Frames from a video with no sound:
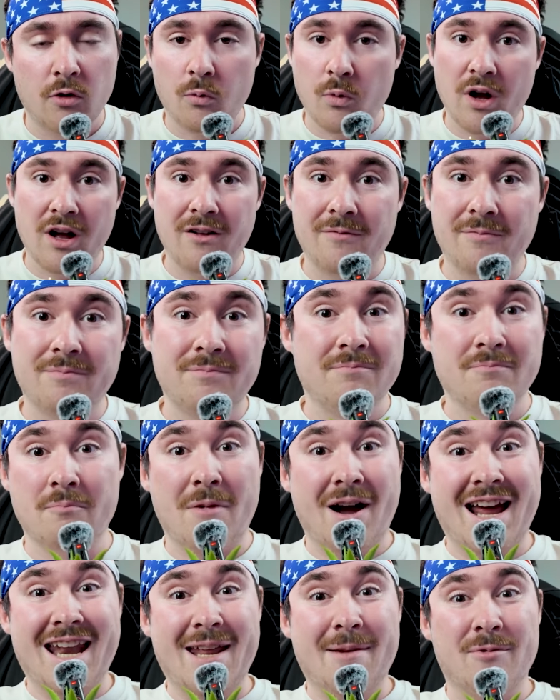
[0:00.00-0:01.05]
Well,
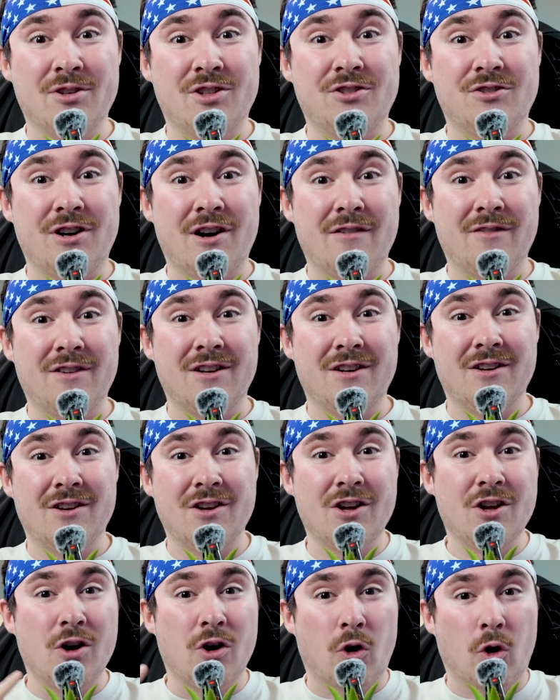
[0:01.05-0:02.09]
my name is Trevin,
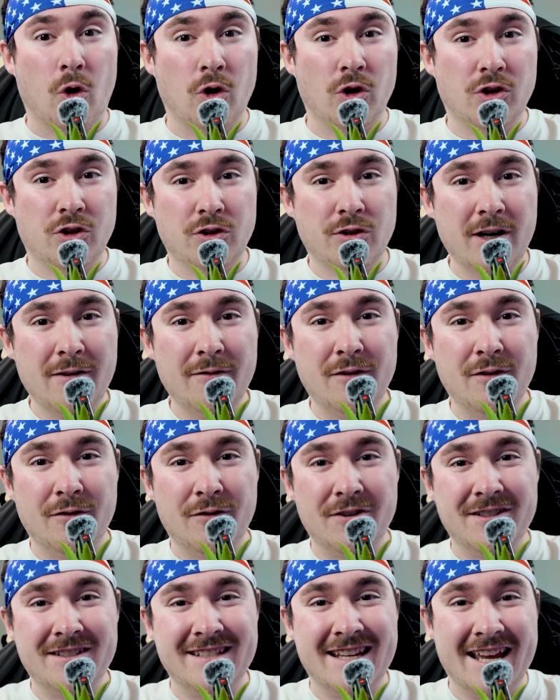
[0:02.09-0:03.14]
or Trevin
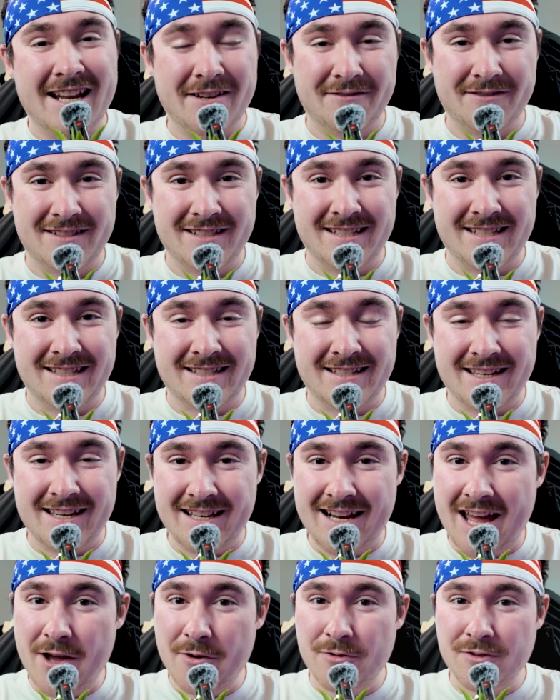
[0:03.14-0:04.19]
versus N F T,
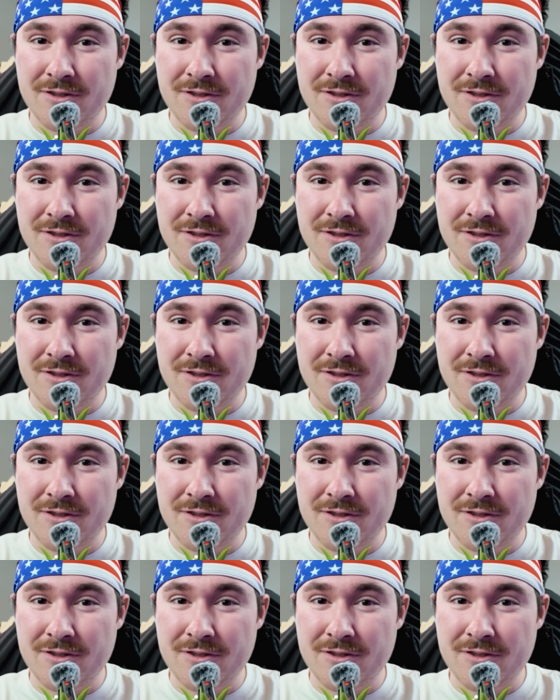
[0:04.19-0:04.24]
and I